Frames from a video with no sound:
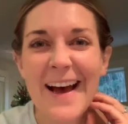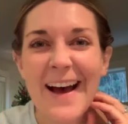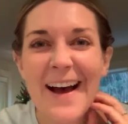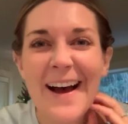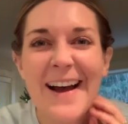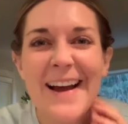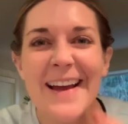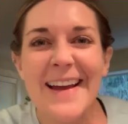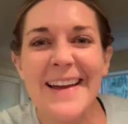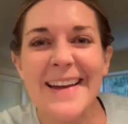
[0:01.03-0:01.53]

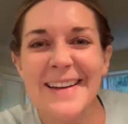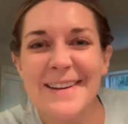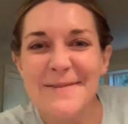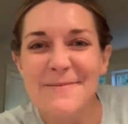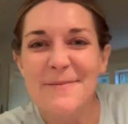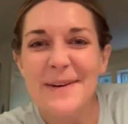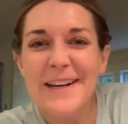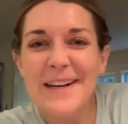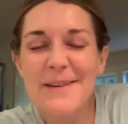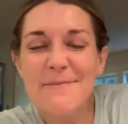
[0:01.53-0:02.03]
Hi,
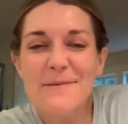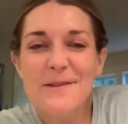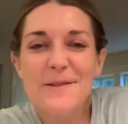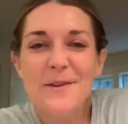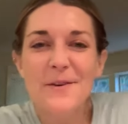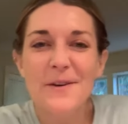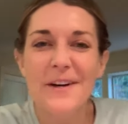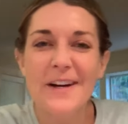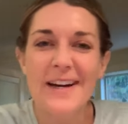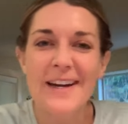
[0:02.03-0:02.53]
my name's
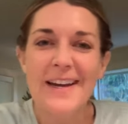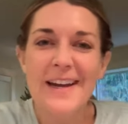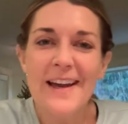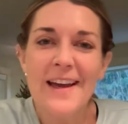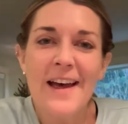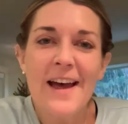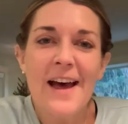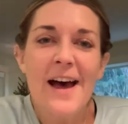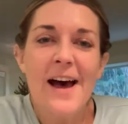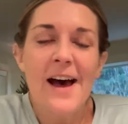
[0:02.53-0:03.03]
Laurie.
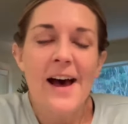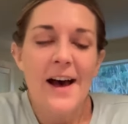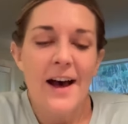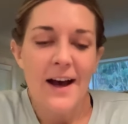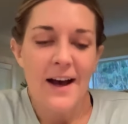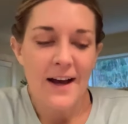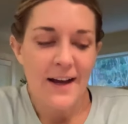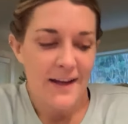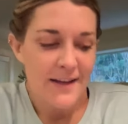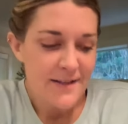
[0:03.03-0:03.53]

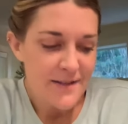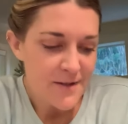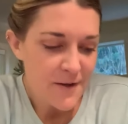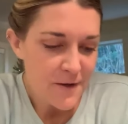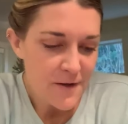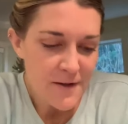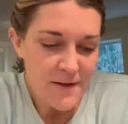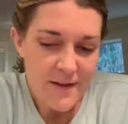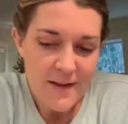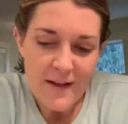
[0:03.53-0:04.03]
I
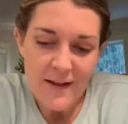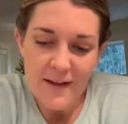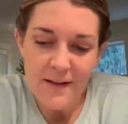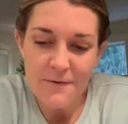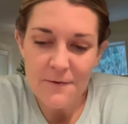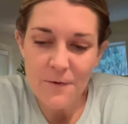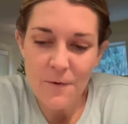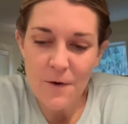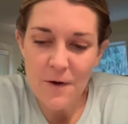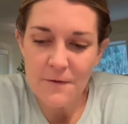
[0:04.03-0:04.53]
started the
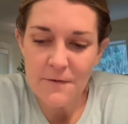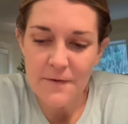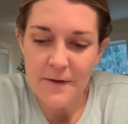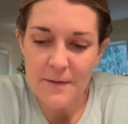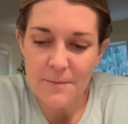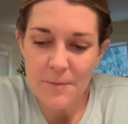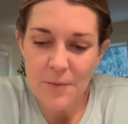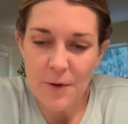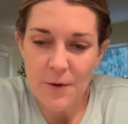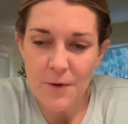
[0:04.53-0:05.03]
E4
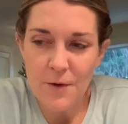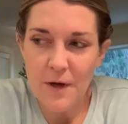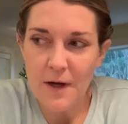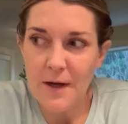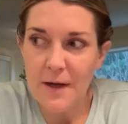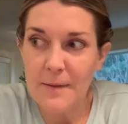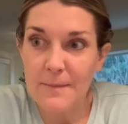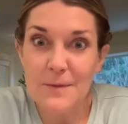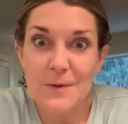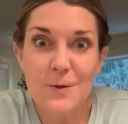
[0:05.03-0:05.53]
Fit
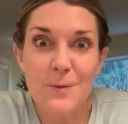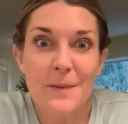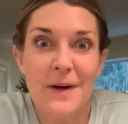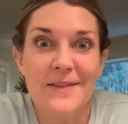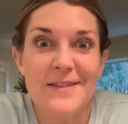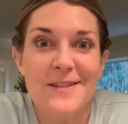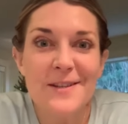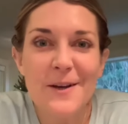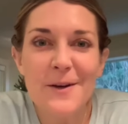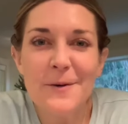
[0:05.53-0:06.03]
program 2
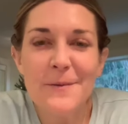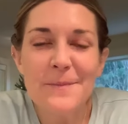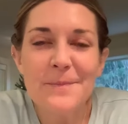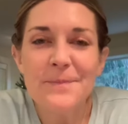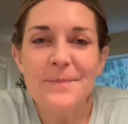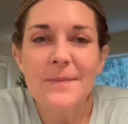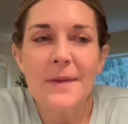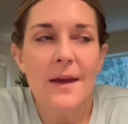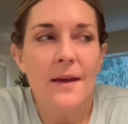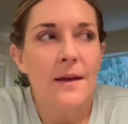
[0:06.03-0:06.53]
months ago.
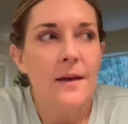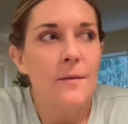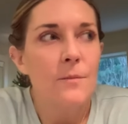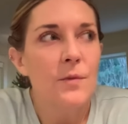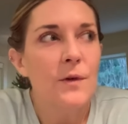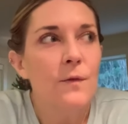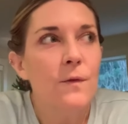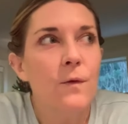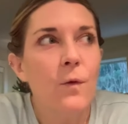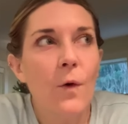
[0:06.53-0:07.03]

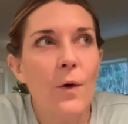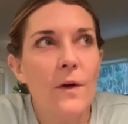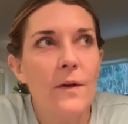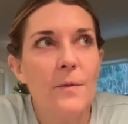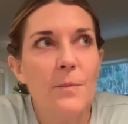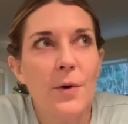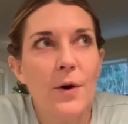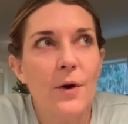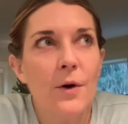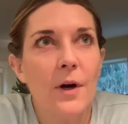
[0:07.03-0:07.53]
Before the
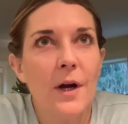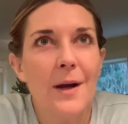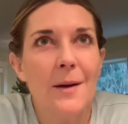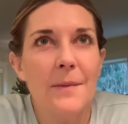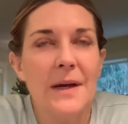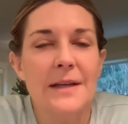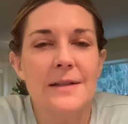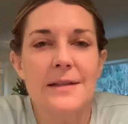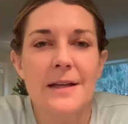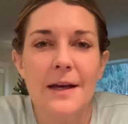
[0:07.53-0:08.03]
program,
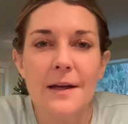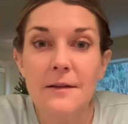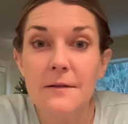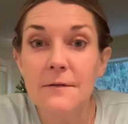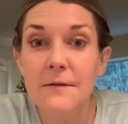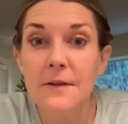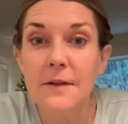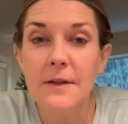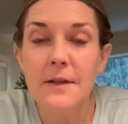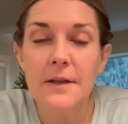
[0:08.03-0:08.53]
I was kind
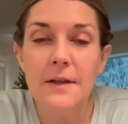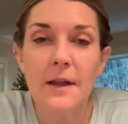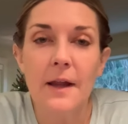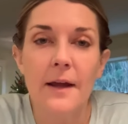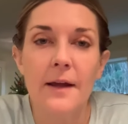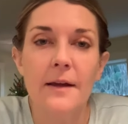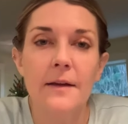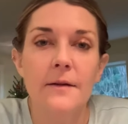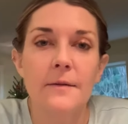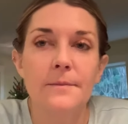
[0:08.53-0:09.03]
of feeling
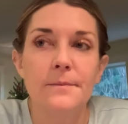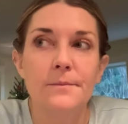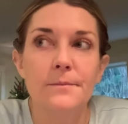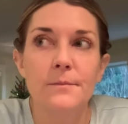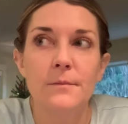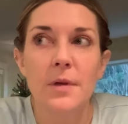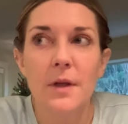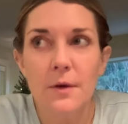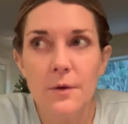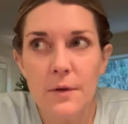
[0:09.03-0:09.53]
like
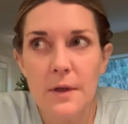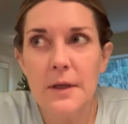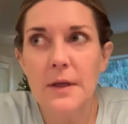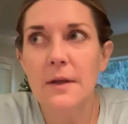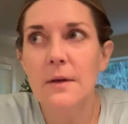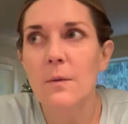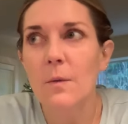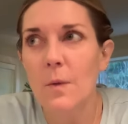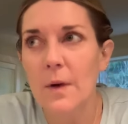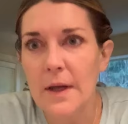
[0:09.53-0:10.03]

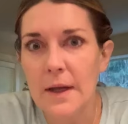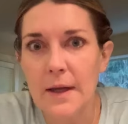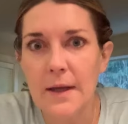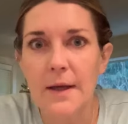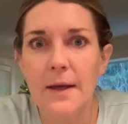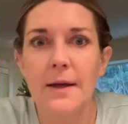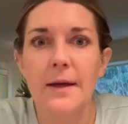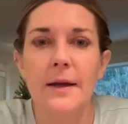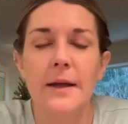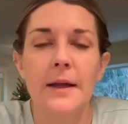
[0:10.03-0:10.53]
bloated, weight
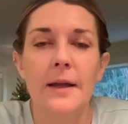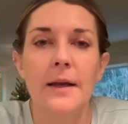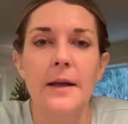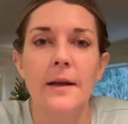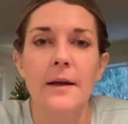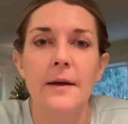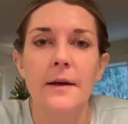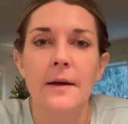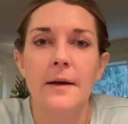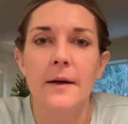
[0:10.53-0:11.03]
gain,
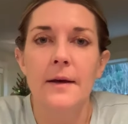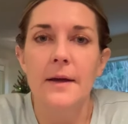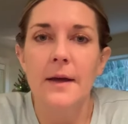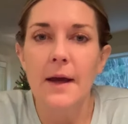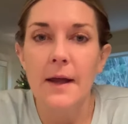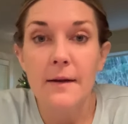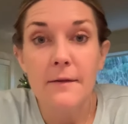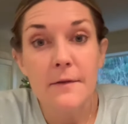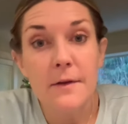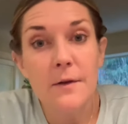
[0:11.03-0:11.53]

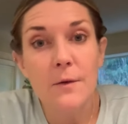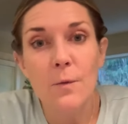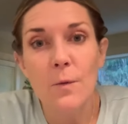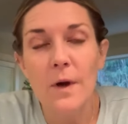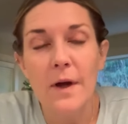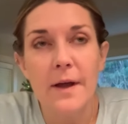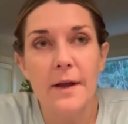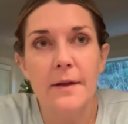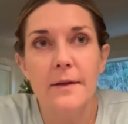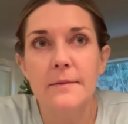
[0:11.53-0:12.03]
kind of in a
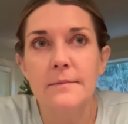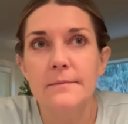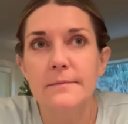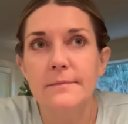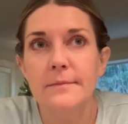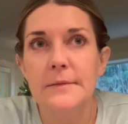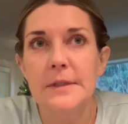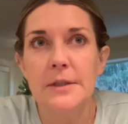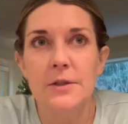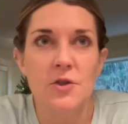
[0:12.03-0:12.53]
rut
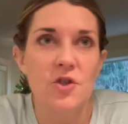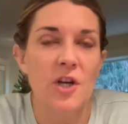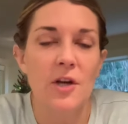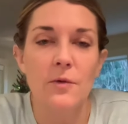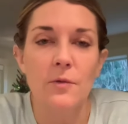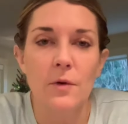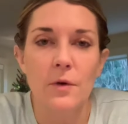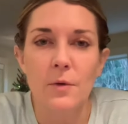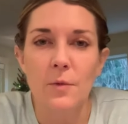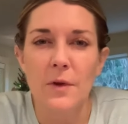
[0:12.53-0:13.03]
in
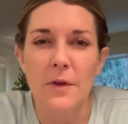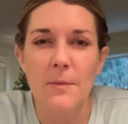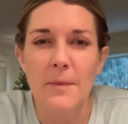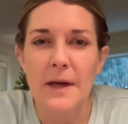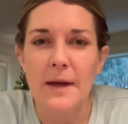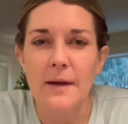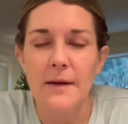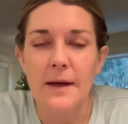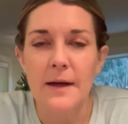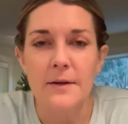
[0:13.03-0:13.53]
general with
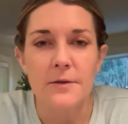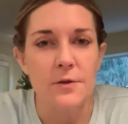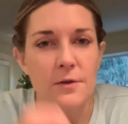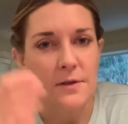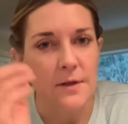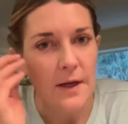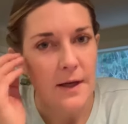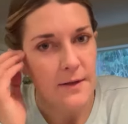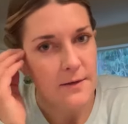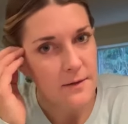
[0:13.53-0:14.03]
my
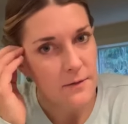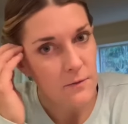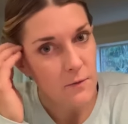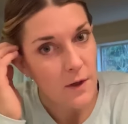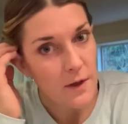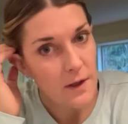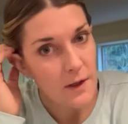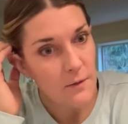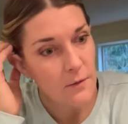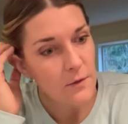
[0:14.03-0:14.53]
exercise and
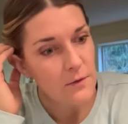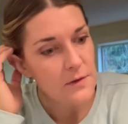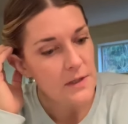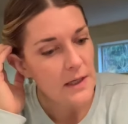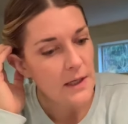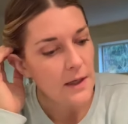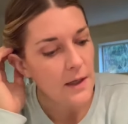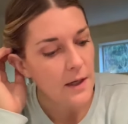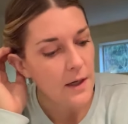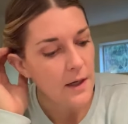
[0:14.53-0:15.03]
running
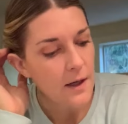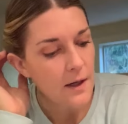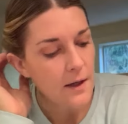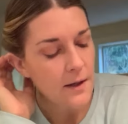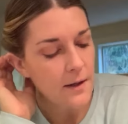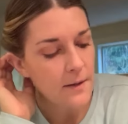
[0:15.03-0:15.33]
routine.